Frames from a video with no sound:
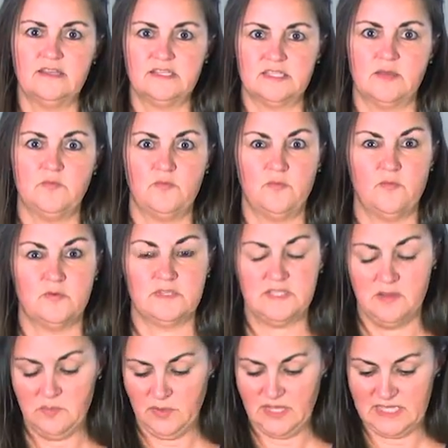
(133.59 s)

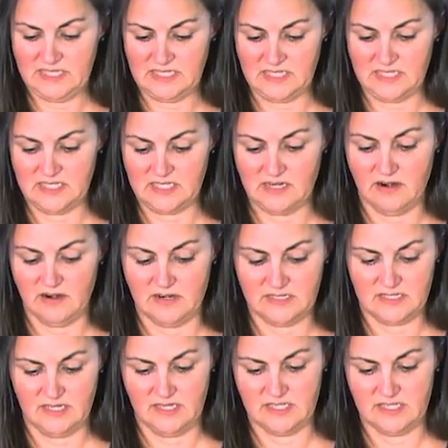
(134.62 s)
some place to start